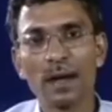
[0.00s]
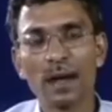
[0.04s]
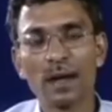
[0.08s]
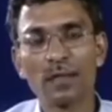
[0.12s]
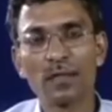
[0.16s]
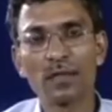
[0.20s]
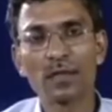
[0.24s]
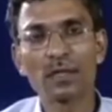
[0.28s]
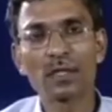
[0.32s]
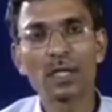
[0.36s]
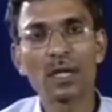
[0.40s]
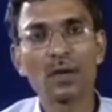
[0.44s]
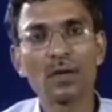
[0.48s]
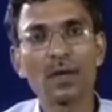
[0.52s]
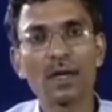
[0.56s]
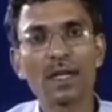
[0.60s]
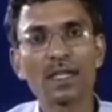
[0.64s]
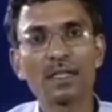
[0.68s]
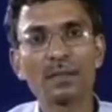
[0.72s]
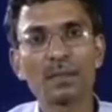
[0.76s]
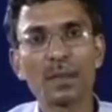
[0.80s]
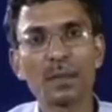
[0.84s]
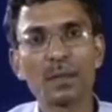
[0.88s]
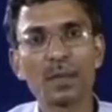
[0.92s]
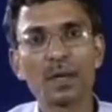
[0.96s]
Of course,
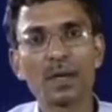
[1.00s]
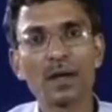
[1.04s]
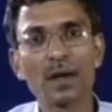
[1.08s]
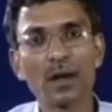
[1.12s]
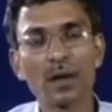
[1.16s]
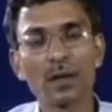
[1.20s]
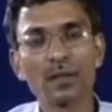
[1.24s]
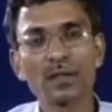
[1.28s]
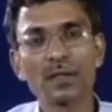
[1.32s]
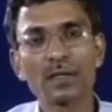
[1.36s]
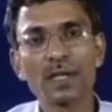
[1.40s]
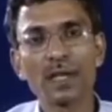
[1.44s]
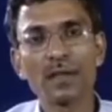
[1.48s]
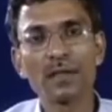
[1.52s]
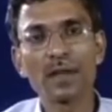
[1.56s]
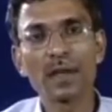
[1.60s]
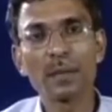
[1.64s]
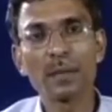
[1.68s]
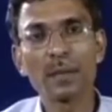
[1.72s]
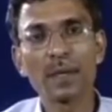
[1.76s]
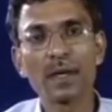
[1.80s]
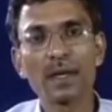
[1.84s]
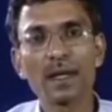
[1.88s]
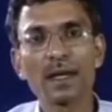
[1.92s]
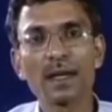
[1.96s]
nowadays people are also
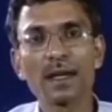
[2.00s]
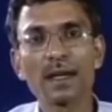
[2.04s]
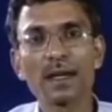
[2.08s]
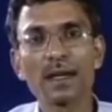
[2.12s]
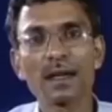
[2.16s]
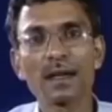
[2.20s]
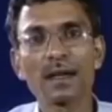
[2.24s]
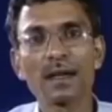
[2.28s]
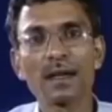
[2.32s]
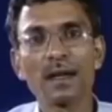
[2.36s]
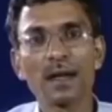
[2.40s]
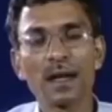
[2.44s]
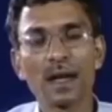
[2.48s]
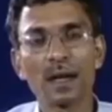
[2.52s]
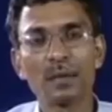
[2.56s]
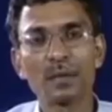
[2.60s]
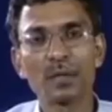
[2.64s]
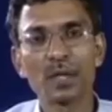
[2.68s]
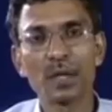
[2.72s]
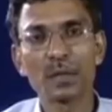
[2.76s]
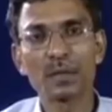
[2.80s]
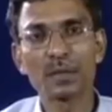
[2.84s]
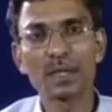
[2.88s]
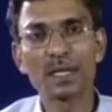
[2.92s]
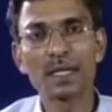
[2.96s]
developing
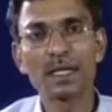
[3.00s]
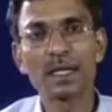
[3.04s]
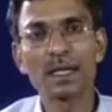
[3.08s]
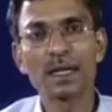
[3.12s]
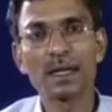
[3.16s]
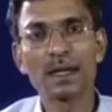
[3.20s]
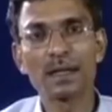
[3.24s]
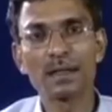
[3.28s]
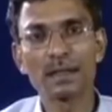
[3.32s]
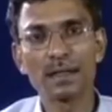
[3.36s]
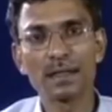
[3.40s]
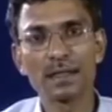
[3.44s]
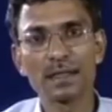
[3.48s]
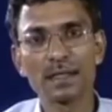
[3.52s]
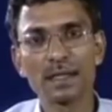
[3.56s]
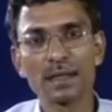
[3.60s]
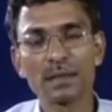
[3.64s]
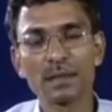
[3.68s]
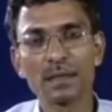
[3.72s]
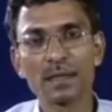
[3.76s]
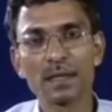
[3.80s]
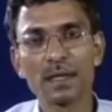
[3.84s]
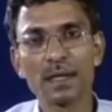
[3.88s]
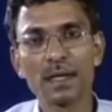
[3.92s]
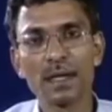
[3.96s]
absorption
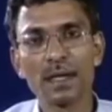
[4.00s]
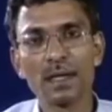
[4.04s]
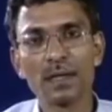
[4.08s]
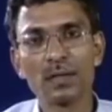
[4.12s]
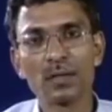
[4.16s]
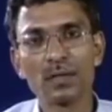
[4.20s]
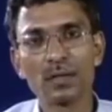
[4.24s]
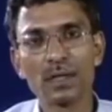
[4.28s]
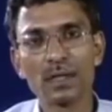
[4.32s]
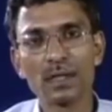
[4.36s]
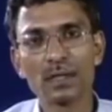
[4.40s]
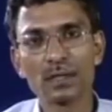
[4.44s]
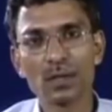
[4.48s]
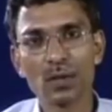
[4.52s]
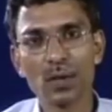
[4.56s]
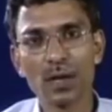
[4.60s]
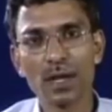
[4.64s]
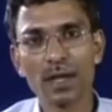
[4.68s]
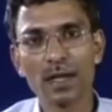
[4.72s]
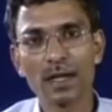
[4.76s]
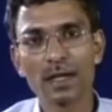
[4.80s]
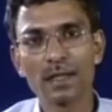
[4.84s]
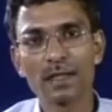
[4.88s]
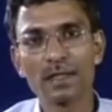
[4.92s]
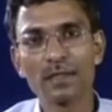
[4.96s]
systems using solar
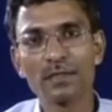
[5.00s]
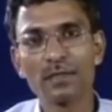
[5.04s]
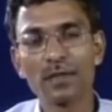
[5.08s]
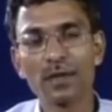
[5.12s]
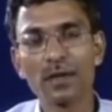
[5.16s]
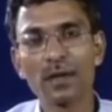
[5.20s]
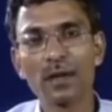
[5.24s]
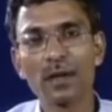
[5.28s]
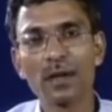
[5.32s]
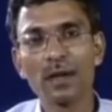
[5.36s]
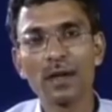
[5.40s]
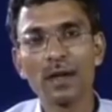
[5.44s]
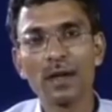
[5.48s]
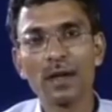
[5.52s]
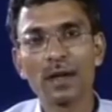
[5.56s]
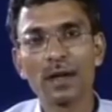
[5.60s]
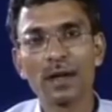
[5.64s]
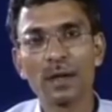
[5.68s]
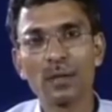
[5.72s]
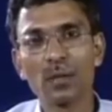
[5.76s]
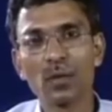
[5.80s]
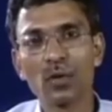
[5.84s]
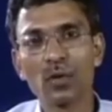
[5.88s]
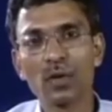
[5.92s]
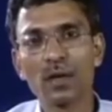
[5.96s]
energy for
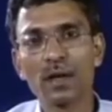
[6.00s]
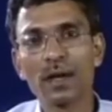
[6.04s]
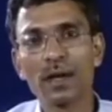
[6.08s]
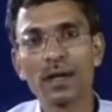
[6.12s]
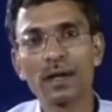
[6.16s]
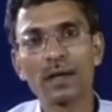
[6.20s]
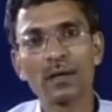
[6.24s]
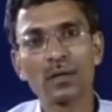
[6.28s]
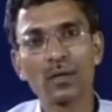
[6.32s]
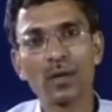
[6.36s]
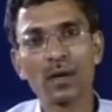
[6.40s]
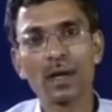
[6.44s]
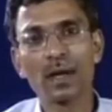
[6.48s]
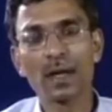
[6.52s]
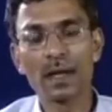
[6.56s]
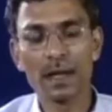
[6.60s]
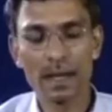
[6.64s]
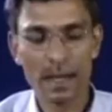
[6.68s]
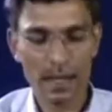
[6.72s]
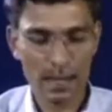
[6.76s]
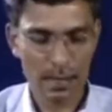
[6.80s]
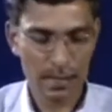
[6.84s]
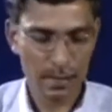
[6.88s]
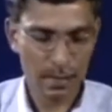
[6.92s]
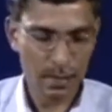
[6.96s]
remote and rural
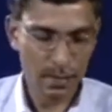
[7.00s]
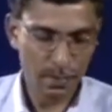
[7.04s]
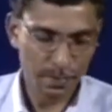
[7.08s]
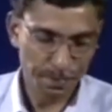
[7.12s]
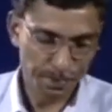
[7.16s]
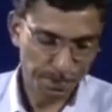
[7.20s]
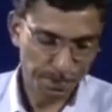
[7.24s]
areas.